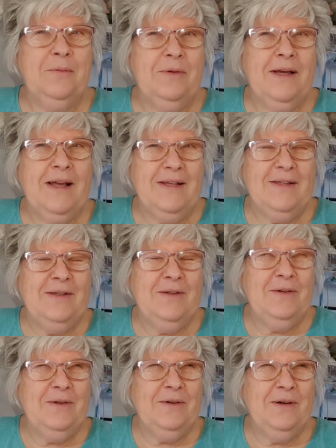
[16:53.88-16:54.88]
against the
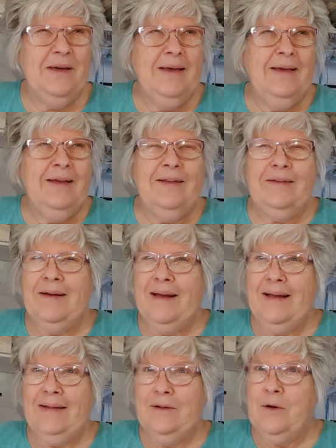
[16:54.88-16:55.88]
door. So I
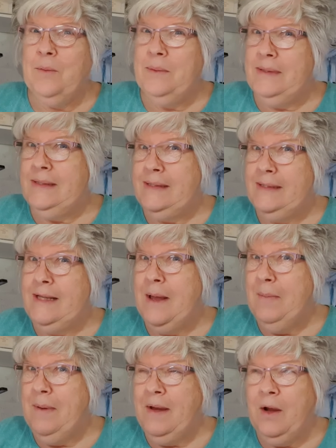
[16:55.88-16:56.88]
had to go and
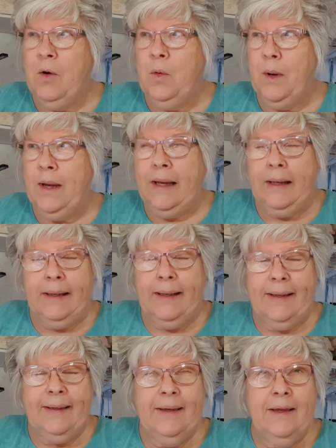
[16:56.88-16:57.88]
step in
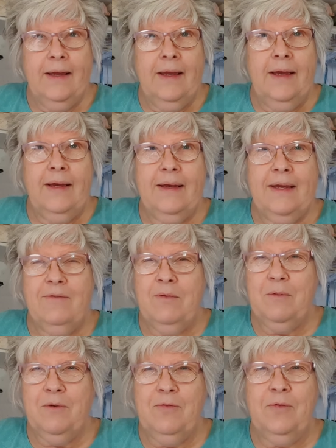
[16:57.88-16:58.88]
quickly and give
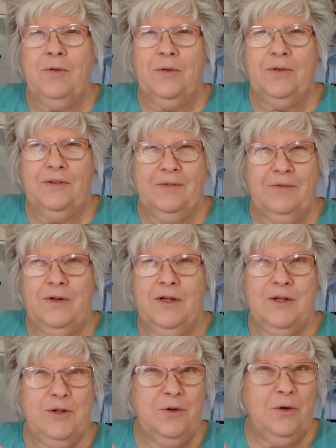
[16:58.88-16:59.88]
him a fuss and
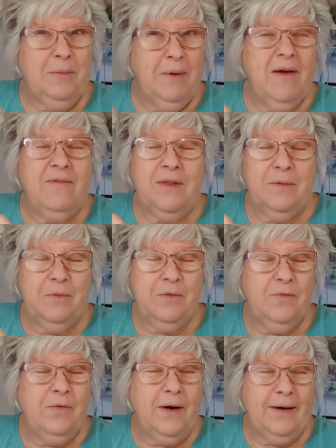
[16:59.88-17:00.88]
reassure him that everything was
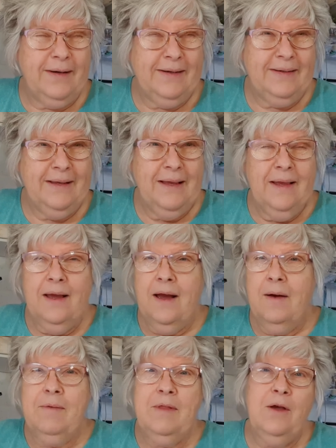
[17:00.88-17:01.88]
fine.
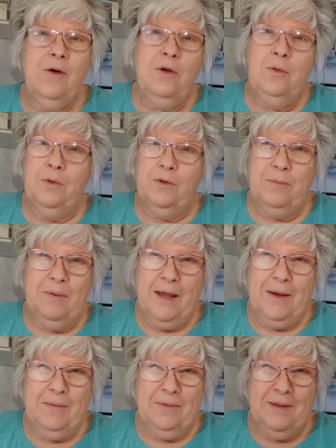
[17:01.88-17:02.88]
I mean, they only want to
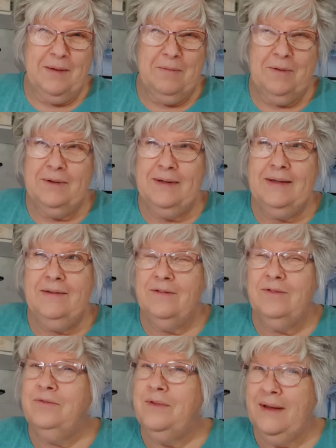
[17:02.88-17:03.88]
play with him, but he
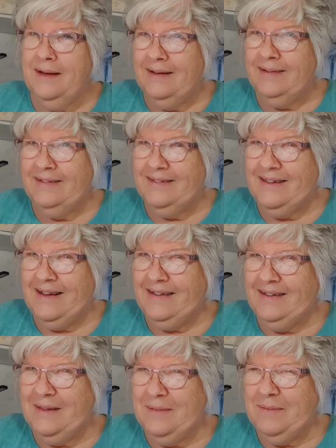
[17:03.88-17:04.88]
didn't realise that at the